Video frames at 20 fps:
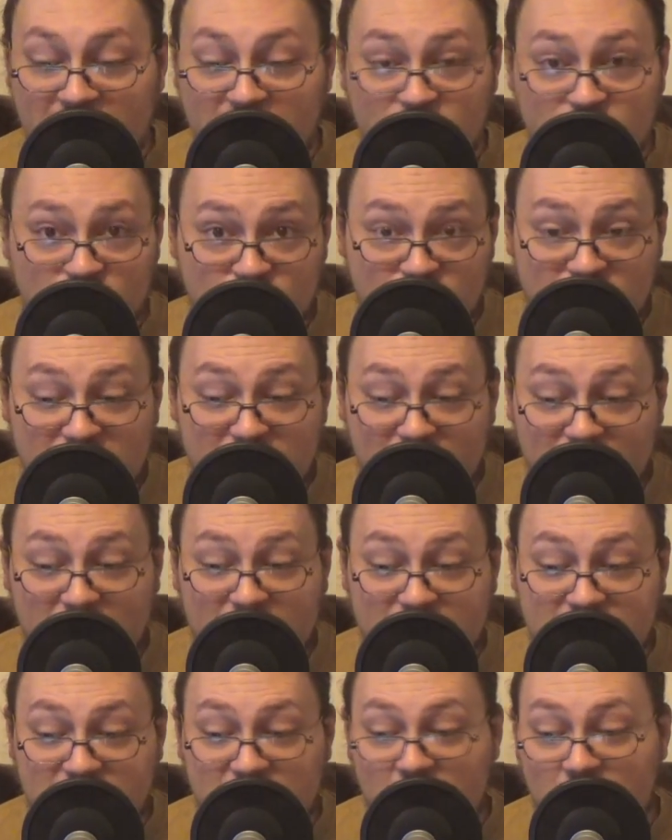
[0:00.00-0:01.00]
to read
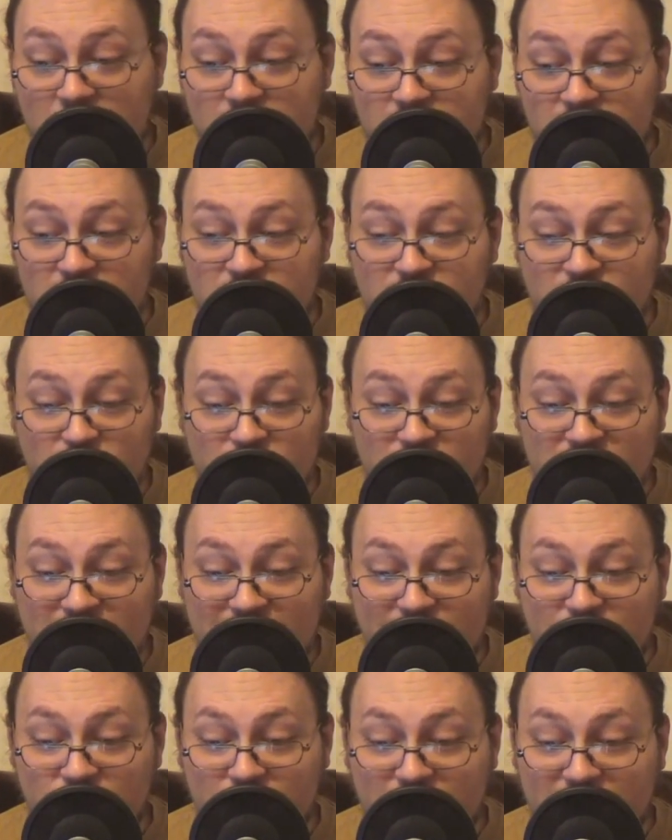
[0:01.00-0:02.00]
this garbage from
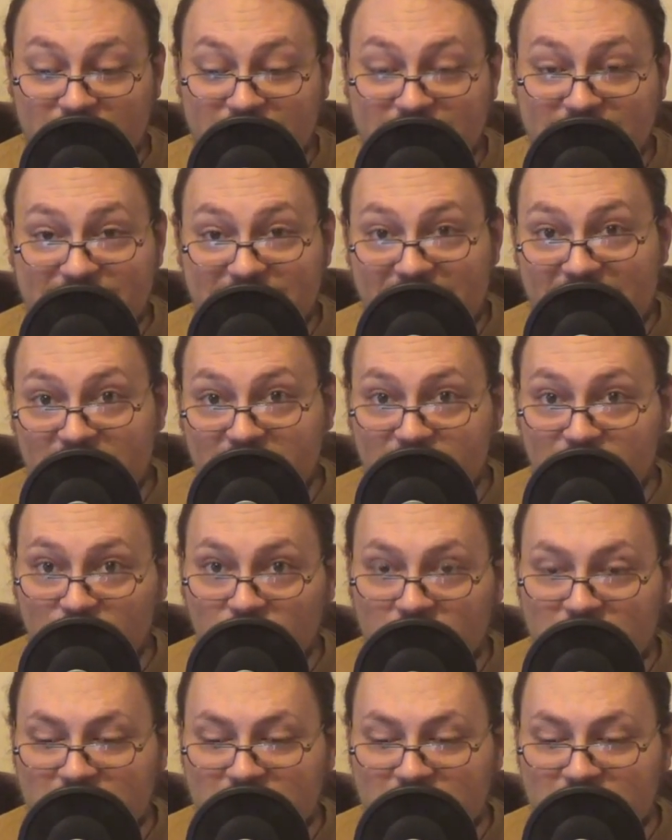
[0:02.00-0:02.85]
such a disdainful